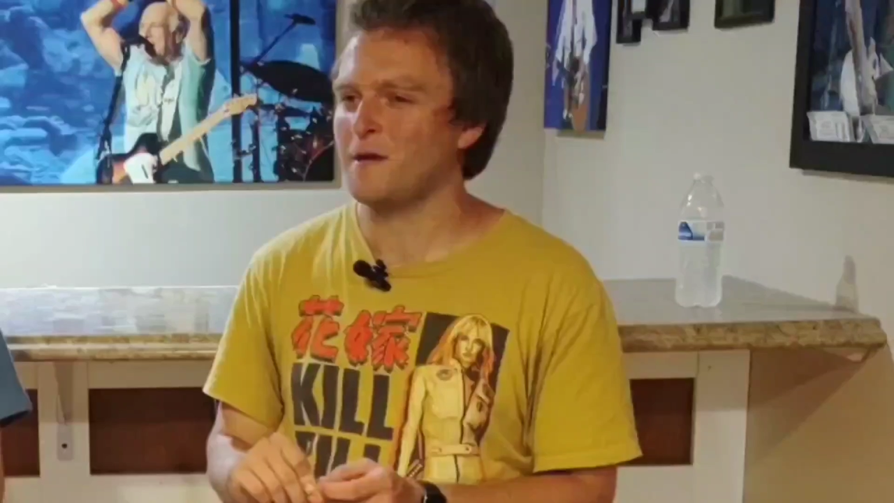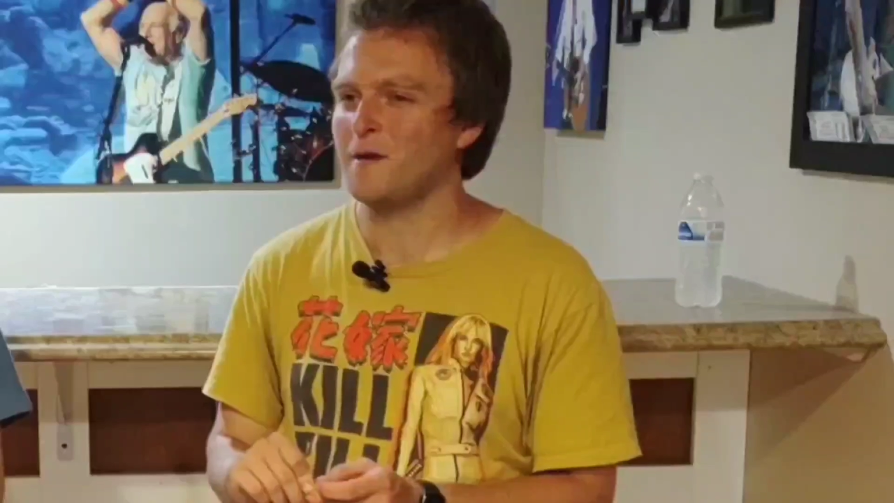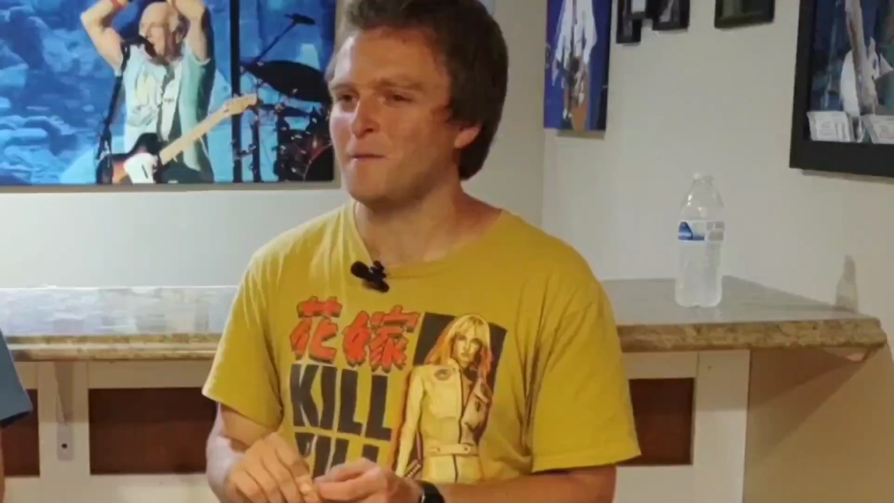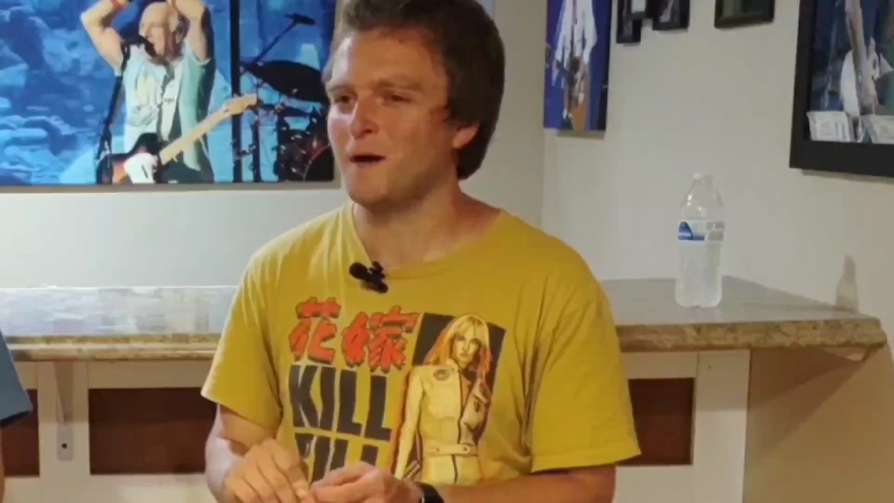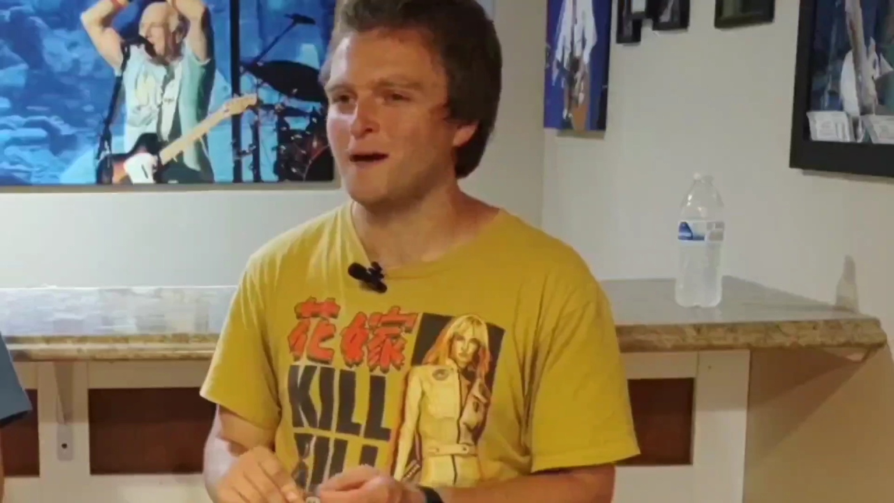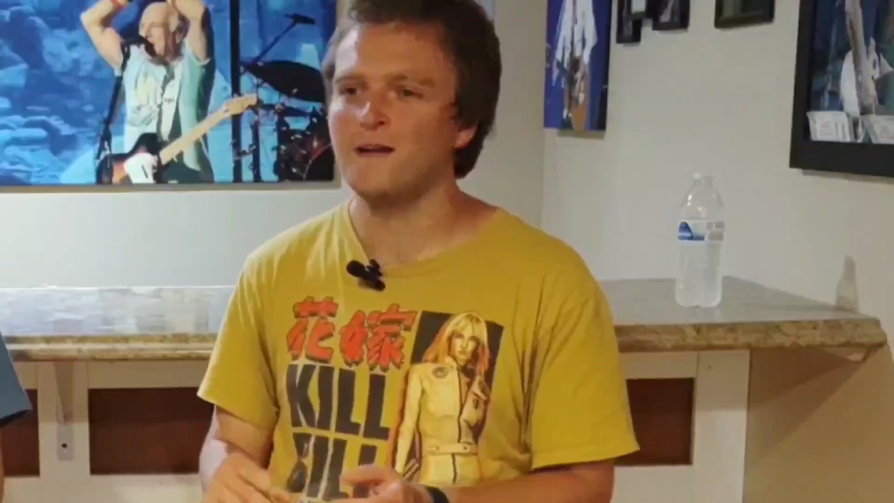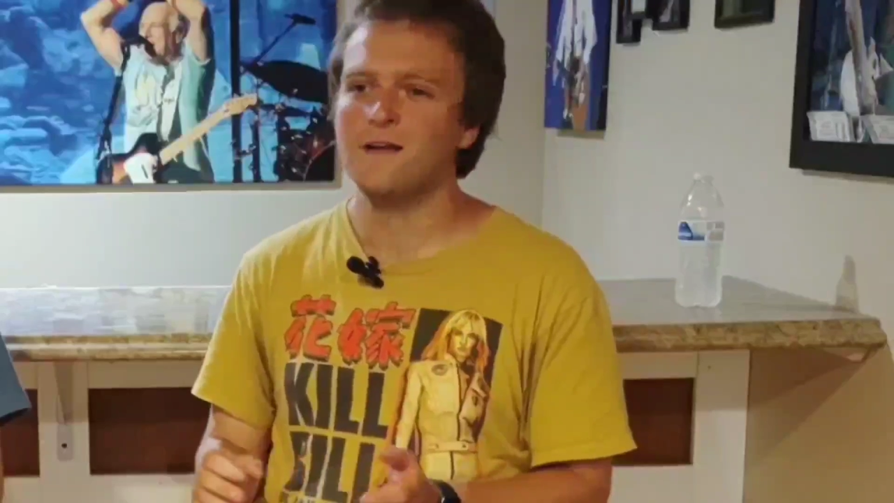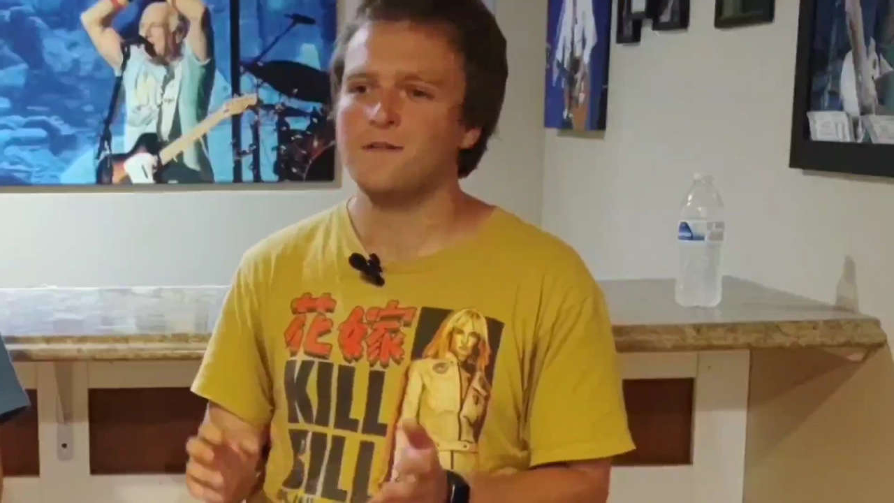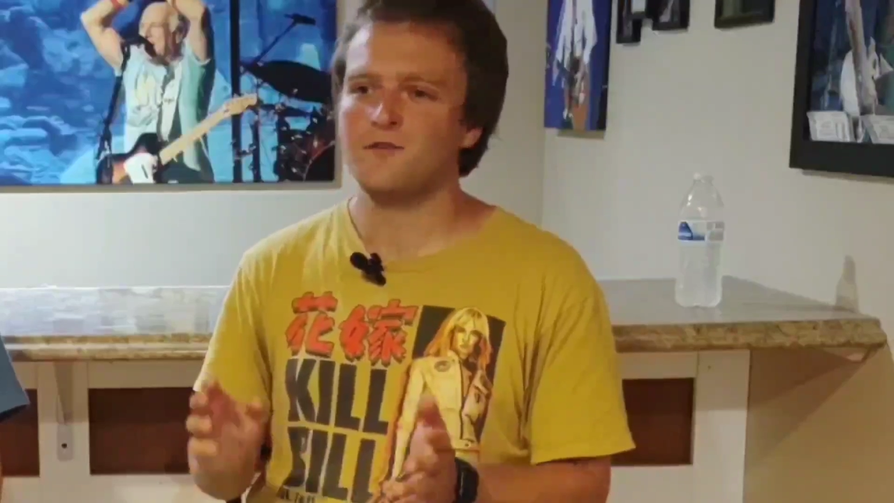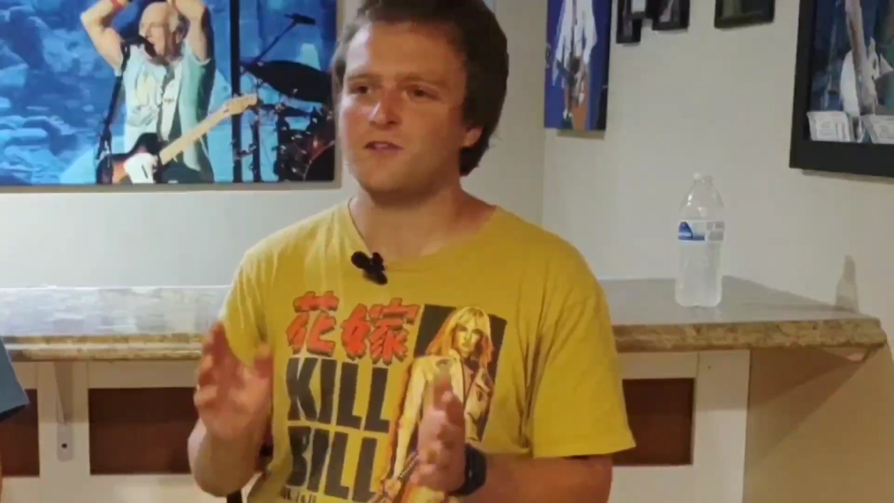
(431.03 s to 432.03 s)
but you know what?
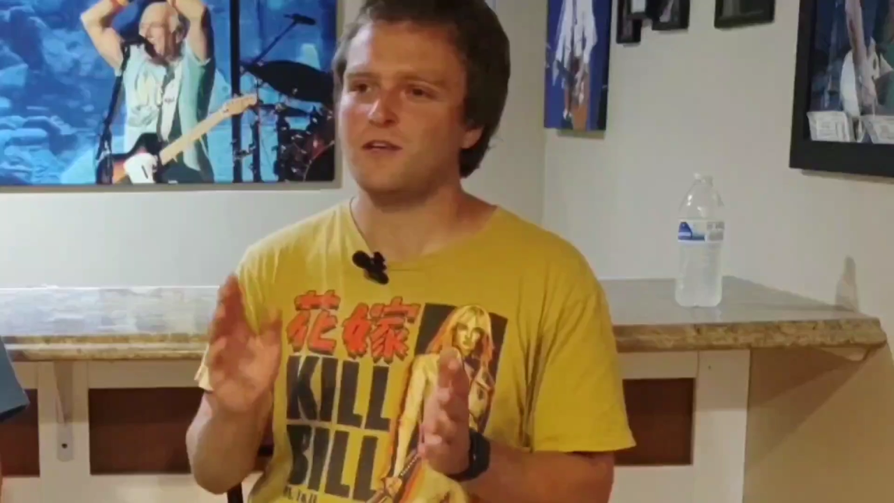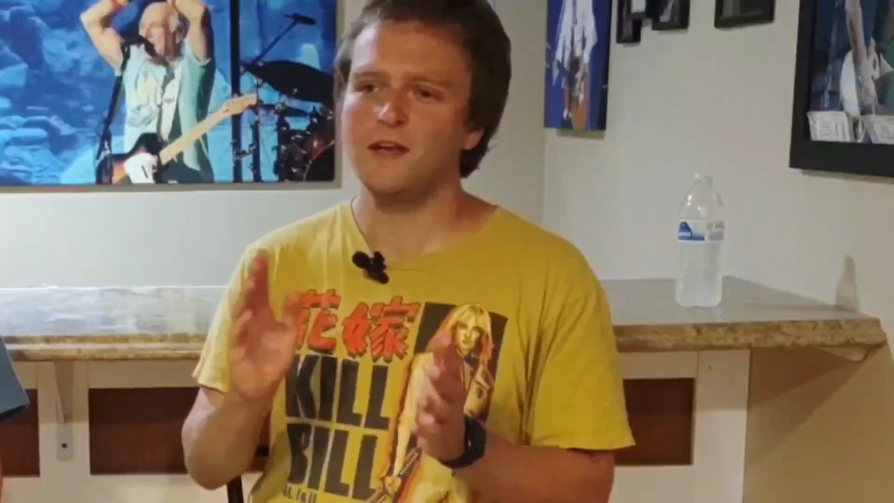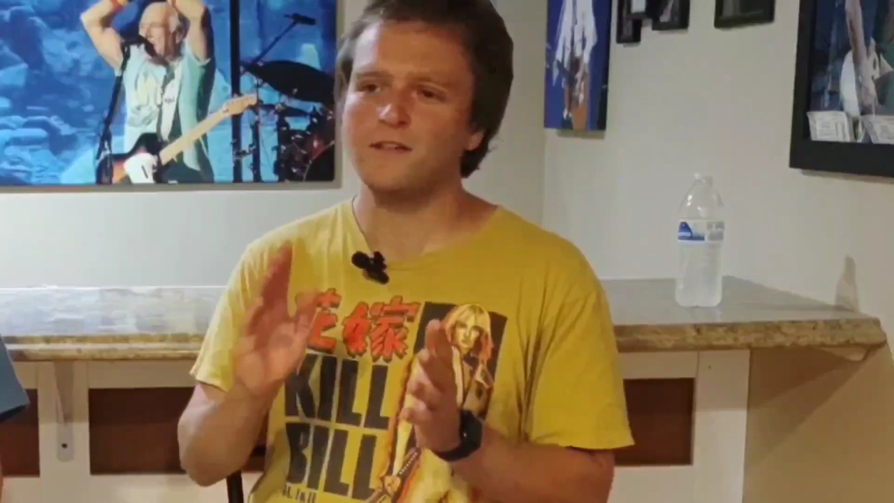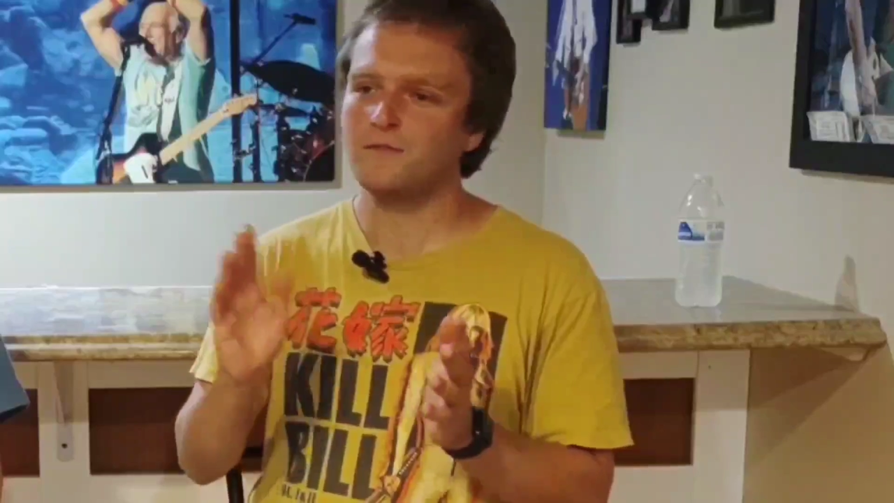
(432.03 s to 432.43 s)
She gets